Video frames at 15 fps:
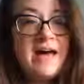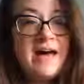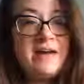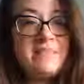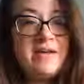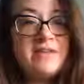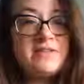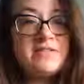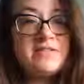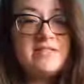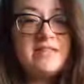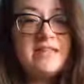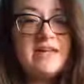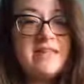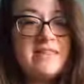And you'll
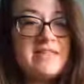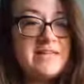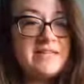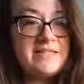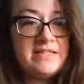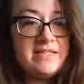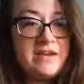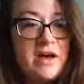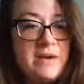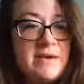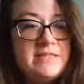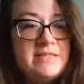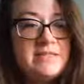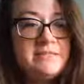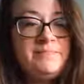see that, and that's in the
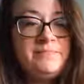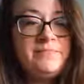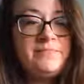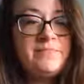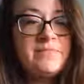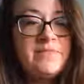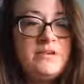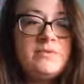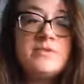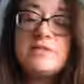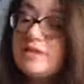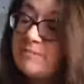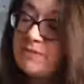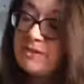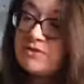comments. And you will see
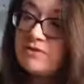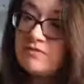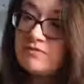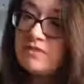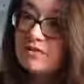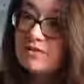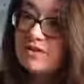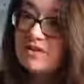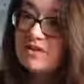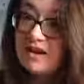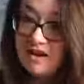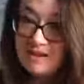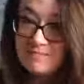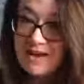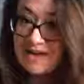a picture of Lola
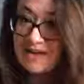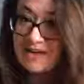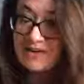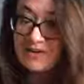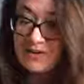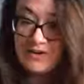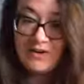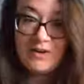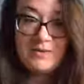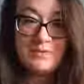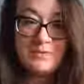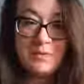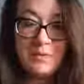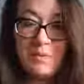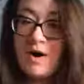there back in her
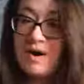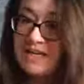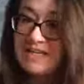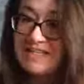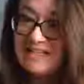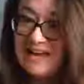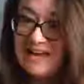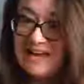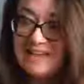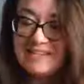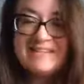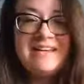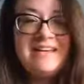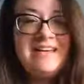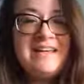walking days.